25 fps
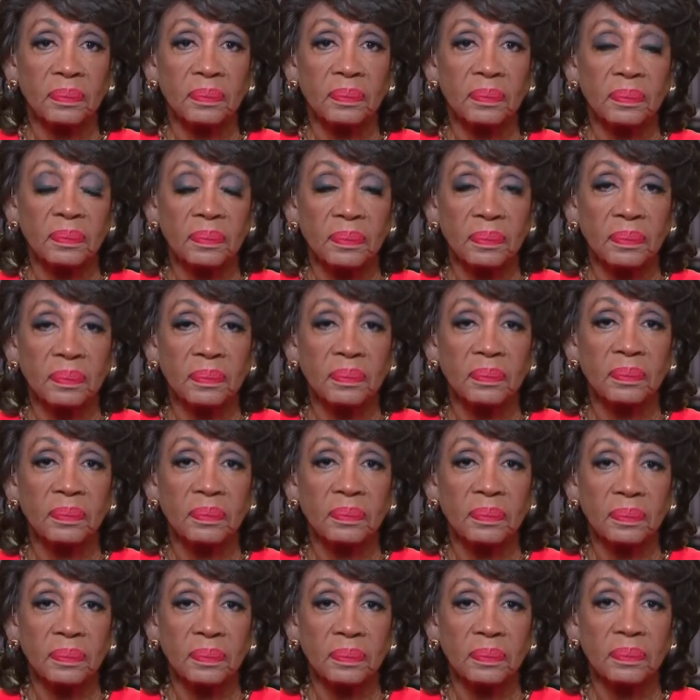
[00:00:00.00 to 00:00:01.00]

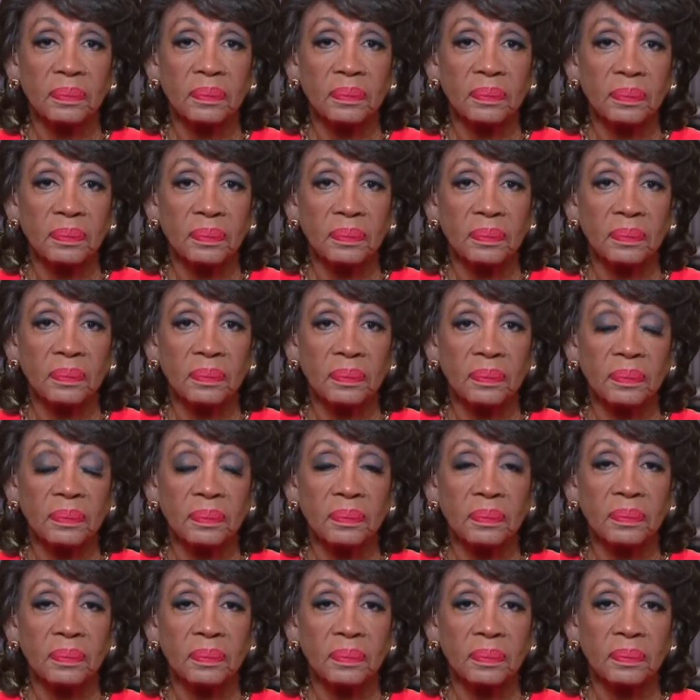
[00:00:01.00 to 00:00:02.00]

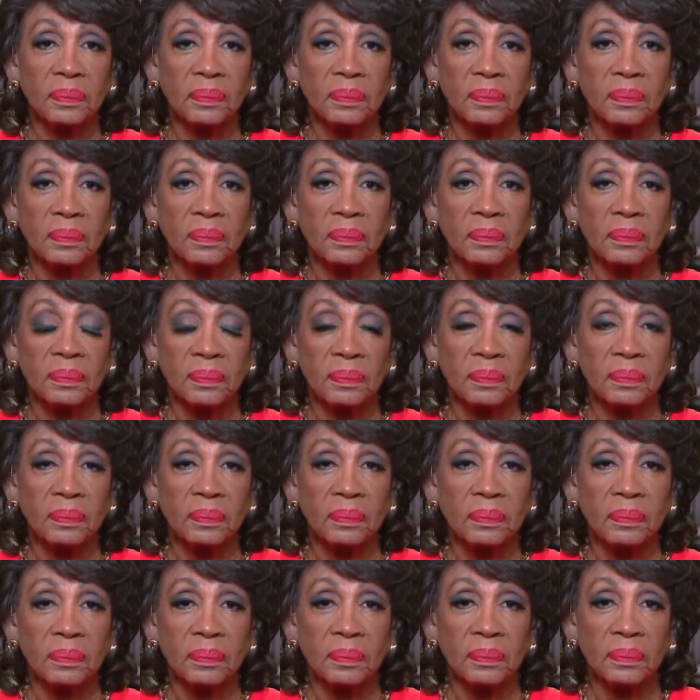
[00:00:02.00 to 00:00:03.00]
This person isn't speaking.